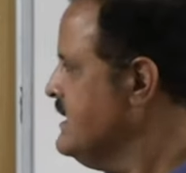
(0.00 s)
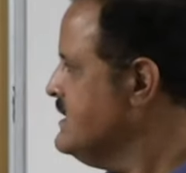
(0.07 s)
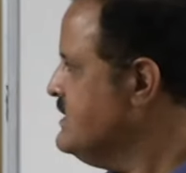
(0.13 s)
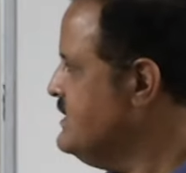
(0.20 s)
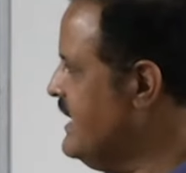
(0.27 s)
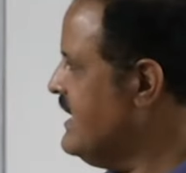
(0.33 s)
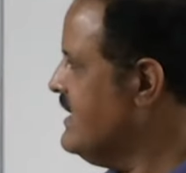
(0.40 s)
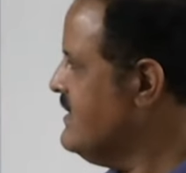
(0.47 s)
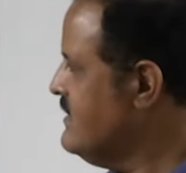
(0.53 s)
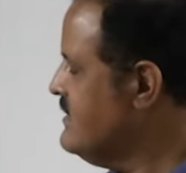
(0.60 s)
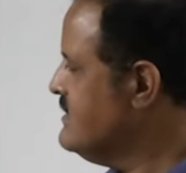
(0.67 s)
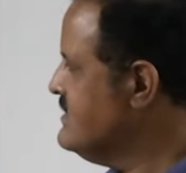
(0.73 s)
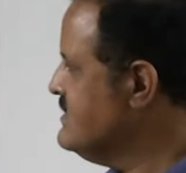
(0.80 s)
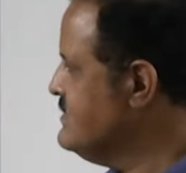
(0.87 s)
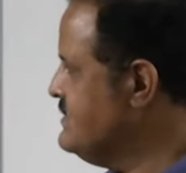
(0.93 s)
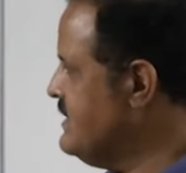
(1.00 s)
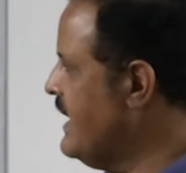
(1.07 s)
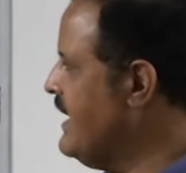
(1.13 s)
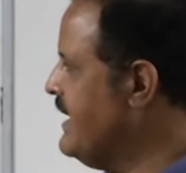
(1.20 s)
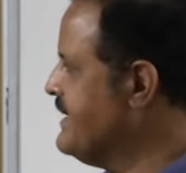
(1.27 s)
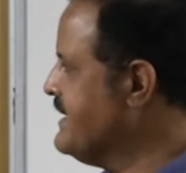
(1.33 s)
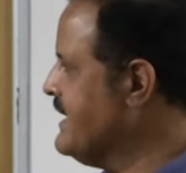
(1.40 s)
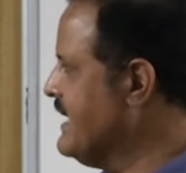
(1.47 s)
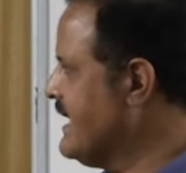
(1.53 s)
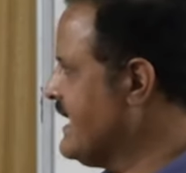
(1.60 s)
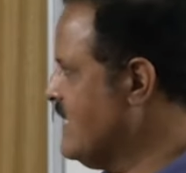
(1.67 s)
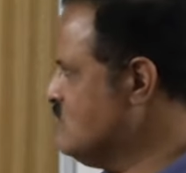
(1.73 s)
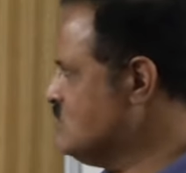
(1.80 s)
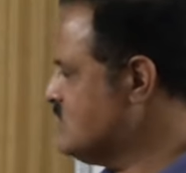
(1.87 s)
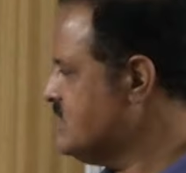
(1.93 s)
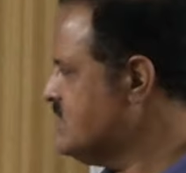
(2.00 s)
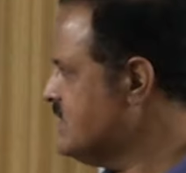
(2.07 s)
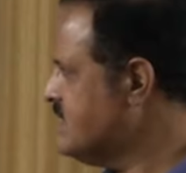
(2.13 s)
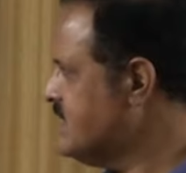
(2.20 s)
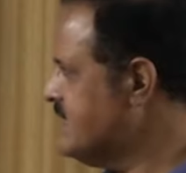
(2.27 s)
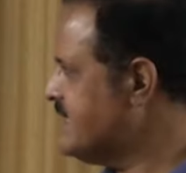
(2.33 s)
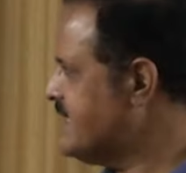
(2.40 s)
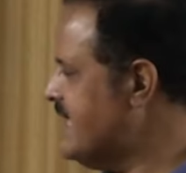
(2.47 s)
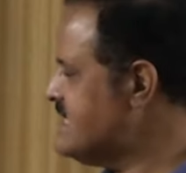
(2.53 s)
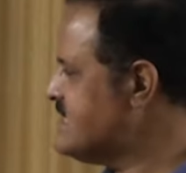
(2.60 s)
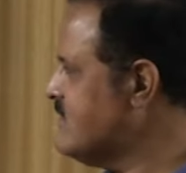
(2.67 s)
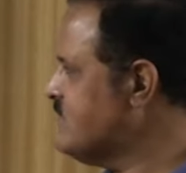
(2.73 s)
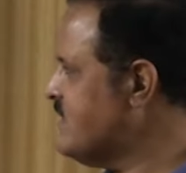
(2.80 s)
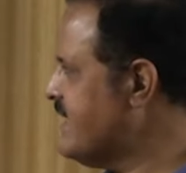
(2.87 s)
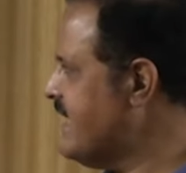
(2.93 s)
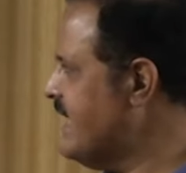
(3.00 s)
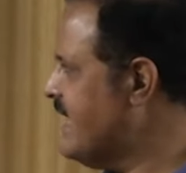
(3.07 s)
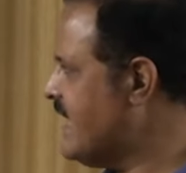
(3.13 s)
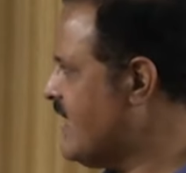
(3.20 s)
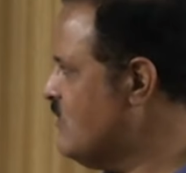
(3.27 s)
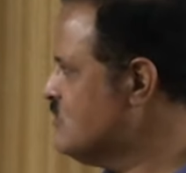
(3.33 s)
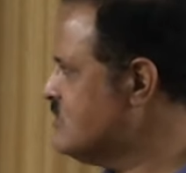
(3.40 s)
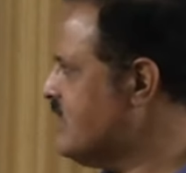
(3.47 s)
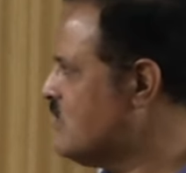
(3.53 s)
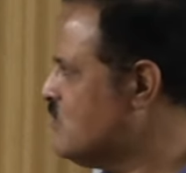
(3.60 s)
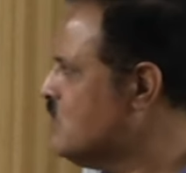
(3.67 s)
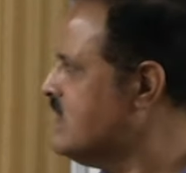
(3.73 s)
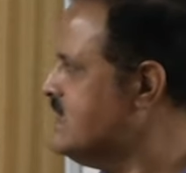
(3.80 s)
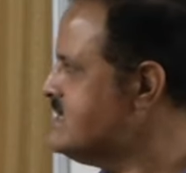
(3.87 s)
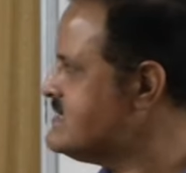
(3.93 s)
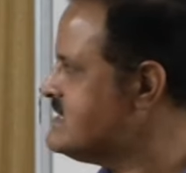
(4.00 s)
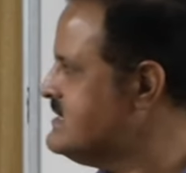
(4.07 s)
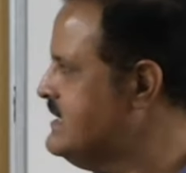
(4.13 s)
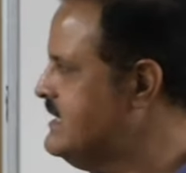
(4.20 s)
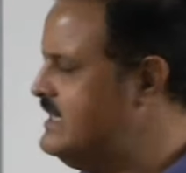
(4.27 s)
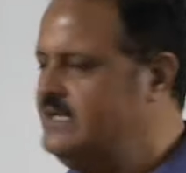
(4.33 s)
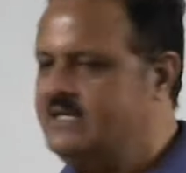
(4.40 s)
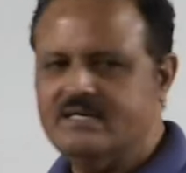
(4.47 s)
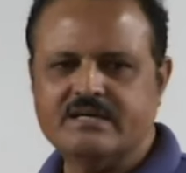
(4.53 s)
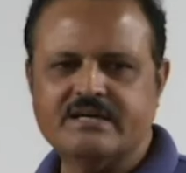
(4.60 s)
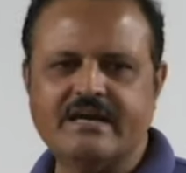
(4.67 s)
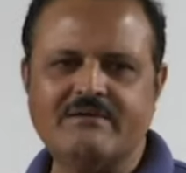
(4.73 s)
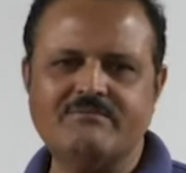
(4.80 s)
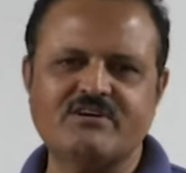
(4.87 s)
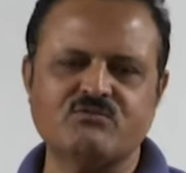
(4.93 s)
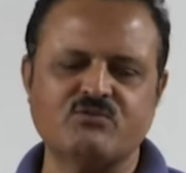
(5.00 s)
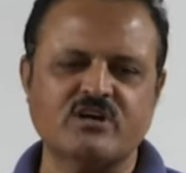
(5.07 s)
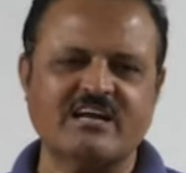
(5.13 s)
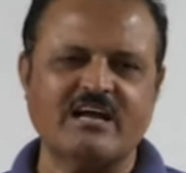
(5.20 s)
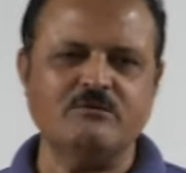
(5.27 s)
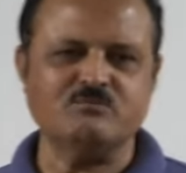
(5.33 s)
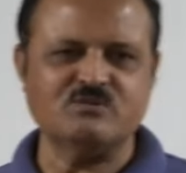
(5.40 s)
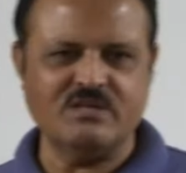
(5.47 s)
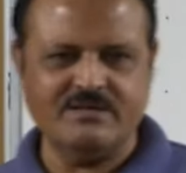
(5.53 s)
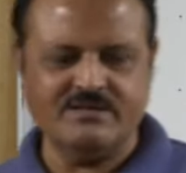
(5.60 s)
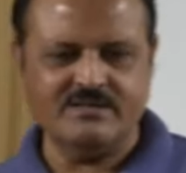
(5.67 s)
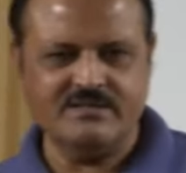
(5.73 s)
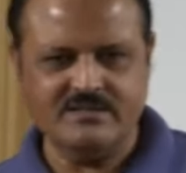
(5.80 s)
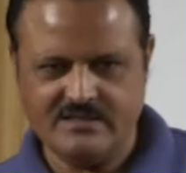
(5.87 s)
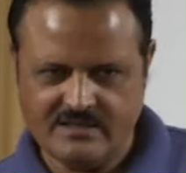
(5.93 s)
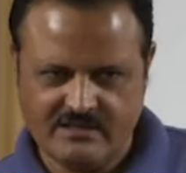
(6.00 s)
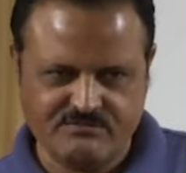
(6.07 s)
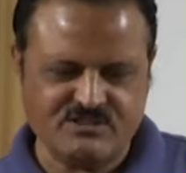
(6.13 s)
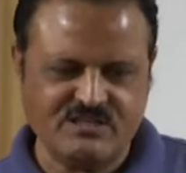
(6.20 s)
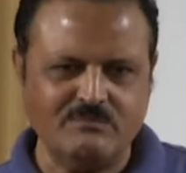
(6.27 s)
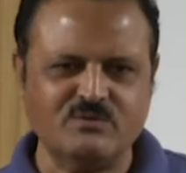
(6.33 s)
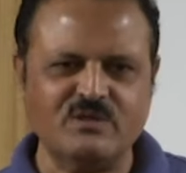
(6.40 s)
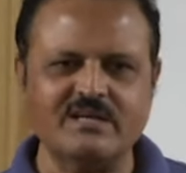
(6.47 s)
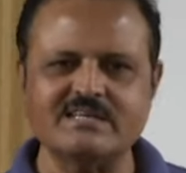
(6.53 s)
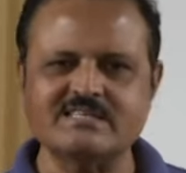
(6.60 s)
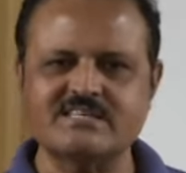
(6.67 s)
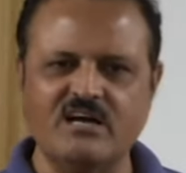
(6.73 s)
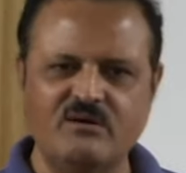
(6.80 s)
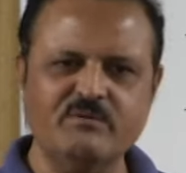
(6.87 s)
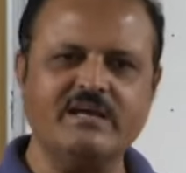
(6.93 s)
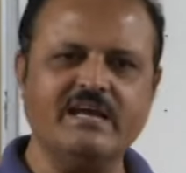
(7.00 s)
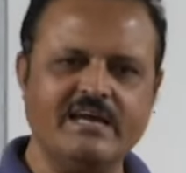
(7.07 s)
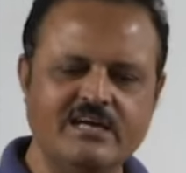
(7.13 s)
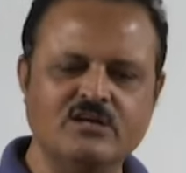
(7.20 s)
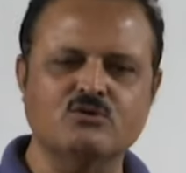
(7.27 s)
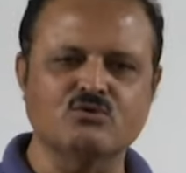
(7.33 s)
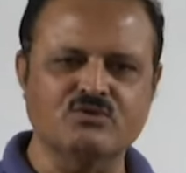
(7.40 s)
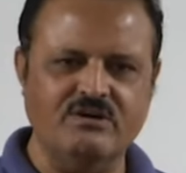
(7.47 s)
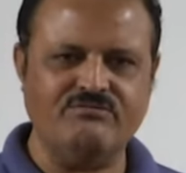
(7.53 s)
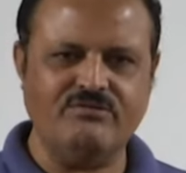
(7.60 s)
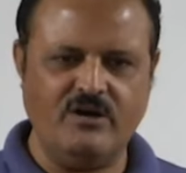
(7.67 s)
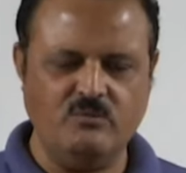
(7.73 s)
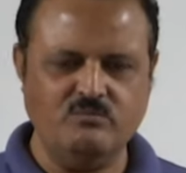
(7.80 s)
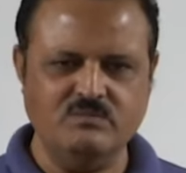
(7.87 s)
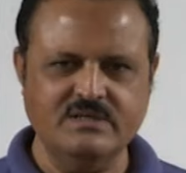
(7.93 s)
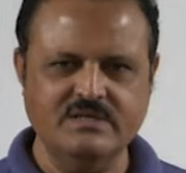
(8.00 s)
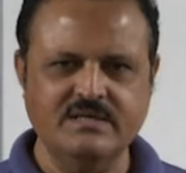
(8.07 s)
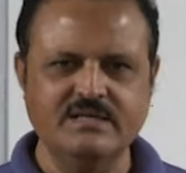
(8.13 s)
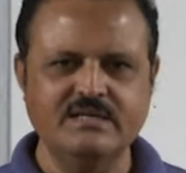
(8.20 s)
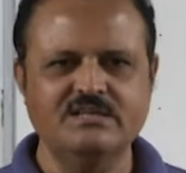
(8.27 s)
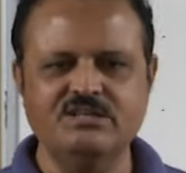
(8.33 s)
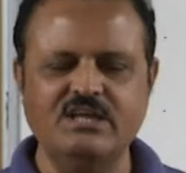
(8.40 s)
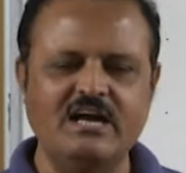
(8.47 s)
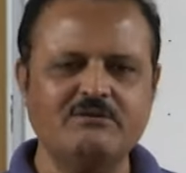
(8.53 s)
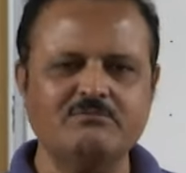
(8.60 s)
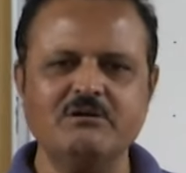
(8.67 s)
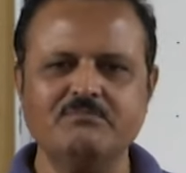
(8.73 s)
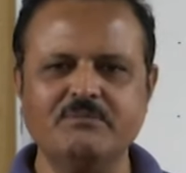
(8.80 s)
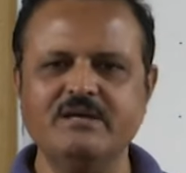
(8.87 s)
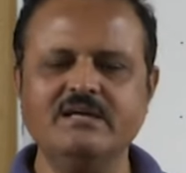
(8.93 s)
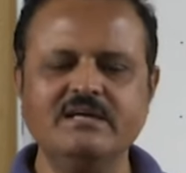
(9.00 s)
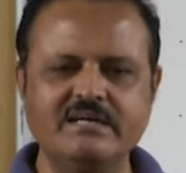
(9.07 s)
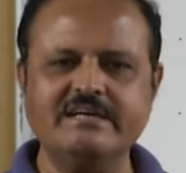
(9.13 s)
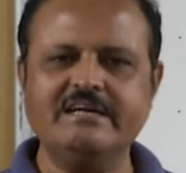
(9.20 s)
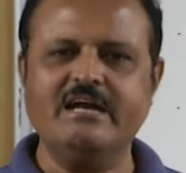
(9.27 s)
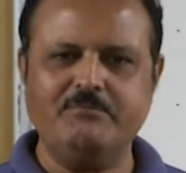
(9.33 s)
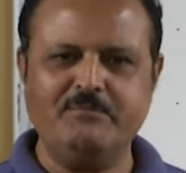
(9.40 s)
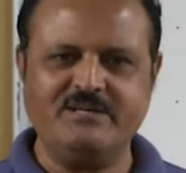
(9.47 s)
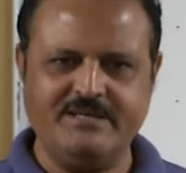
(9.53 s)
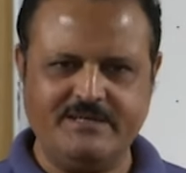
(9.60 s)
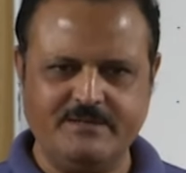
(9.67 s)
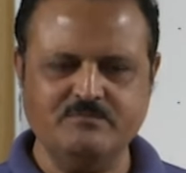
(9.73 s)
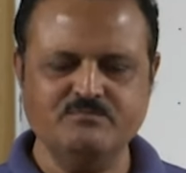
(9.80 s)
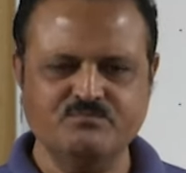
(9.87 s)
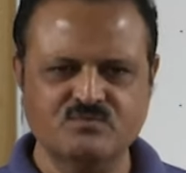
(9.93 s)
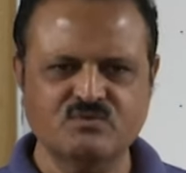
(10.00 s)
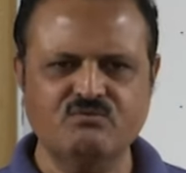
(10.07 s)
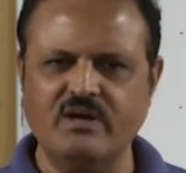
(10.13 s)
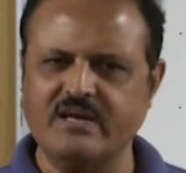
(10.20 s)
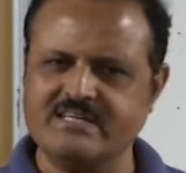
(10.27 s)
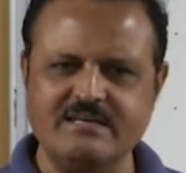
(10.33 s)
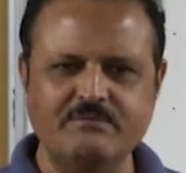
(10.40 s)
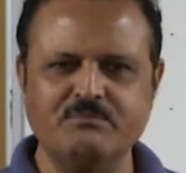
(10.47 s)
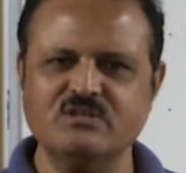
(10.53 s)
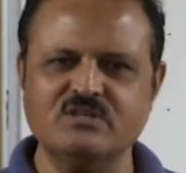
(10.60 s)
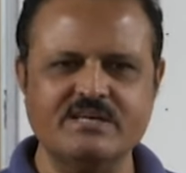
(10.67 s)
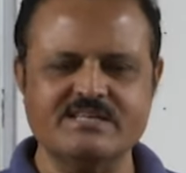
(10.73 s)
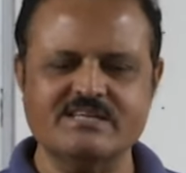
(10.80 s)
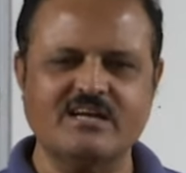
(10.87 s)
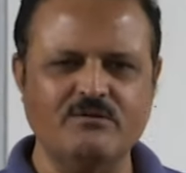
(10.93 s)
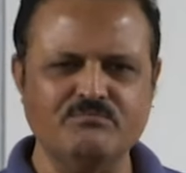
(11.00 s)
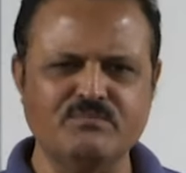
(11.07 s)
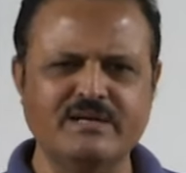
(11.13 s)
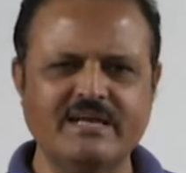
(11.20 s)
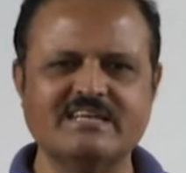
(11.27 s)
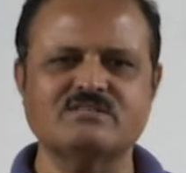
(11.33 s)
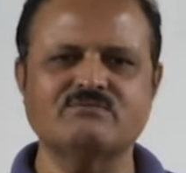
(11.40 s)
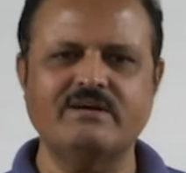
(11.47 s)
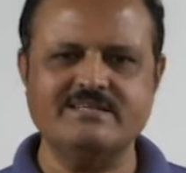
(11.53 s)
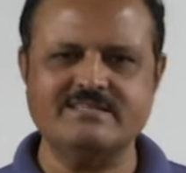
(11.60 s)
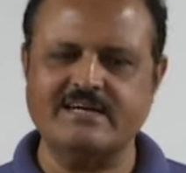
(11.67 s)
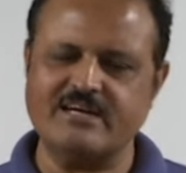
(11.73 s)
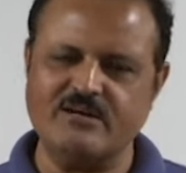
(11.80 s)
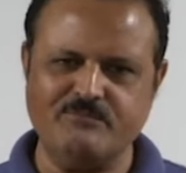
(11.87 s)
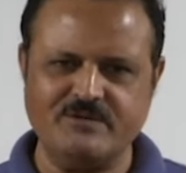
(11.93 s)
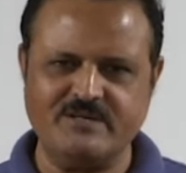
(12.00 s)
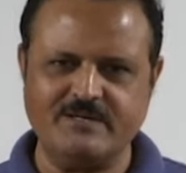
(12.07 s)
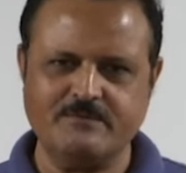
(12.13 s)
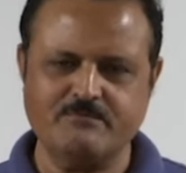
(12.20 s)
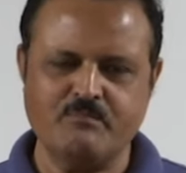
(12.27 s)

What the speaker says: Then the real account. In case of the real account, the rule is debit what comes in. If something is coming into the firm, that will be debited. For example, there is a company XYZ Limited.